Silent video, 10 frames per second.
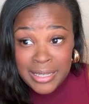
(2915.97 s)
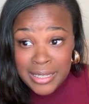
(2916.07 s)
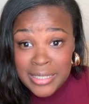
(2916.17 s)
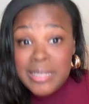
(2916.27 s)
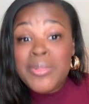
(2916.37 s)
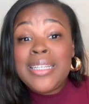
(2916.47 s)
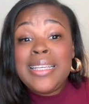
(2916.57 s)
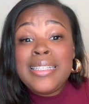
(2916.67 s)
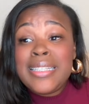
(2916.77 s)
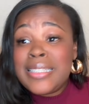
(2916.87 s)
It's some of the
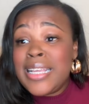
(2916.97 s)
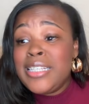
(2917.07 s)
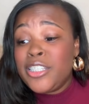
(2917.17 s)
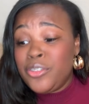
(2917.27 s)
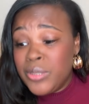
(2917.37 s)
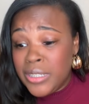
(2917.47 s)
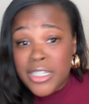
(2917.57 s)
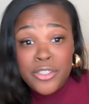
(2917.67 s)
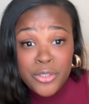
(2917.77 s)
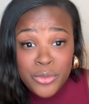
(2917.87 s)
easiest things that you can
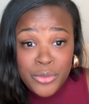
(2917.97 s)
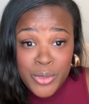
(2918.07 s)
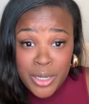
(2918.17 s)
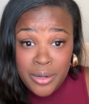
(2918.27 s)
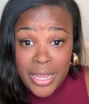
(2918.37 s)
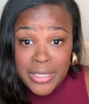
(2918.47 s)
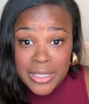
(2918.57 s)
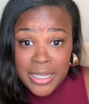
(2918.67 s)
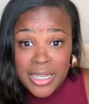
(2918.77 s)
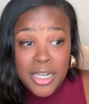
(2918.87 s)
get as soon as you turn
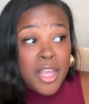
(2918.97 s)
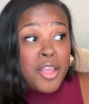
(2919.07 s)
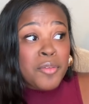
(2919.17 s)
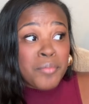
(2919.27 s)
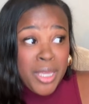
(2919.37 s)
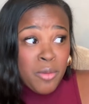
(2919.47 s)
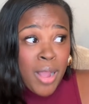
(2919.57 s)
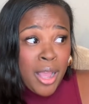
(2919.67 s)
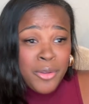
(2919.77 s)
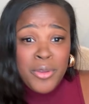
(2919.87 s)
18.
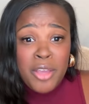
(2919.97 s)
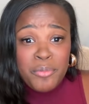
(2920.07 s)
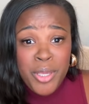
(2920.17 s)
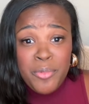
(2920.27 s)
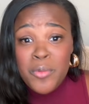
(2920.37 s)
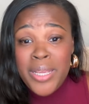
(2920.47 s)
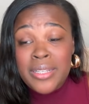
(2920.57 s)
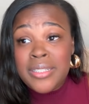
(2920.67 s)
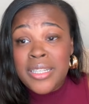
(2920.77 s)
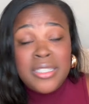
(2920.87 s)
Meanwhile, you have people making
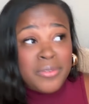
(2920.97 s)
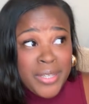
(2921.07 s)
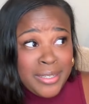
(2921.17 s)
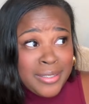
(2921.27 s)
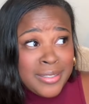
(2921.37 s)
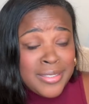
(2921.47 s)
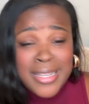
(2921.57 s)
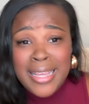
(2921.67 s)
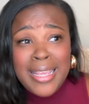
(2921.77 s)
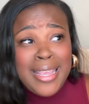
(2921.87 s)
six figures
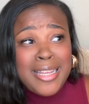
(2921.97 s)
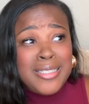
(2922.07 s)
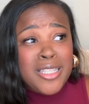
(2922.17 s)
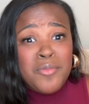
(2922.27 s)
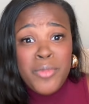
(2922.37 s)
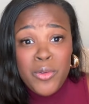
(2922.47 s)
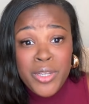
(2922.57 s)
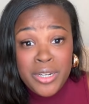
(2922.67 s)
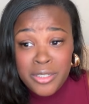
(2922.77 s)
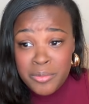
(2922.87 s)
and some
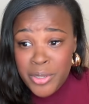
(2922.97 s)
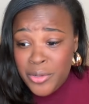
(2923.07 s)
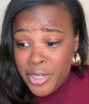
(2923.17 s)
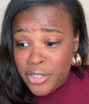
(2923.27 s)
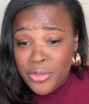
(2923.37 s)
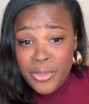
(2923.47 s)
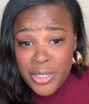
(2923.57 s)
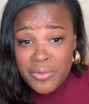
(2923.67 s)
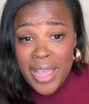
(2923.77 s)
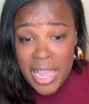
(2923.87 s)
millionaires and billionaires who don't
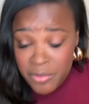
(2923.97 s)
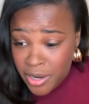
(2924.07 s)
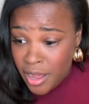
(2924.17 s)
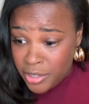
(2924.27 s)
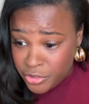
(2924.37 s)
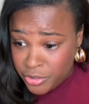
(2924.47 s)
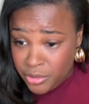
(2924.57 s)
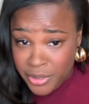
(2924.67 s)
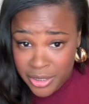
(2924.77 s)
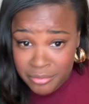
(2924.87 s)
even have a college
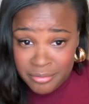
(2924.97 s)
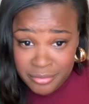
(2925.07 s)
degree.